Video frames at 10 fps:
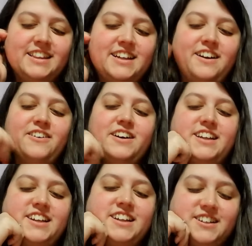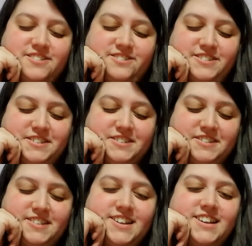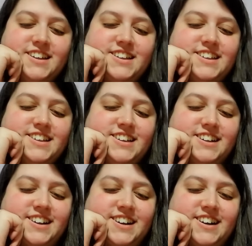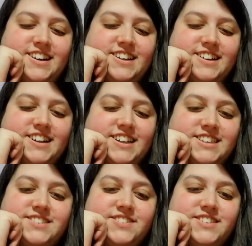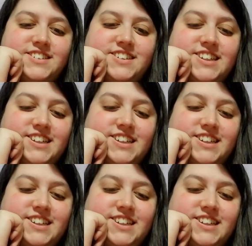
there while eating her food. Aw, or his food.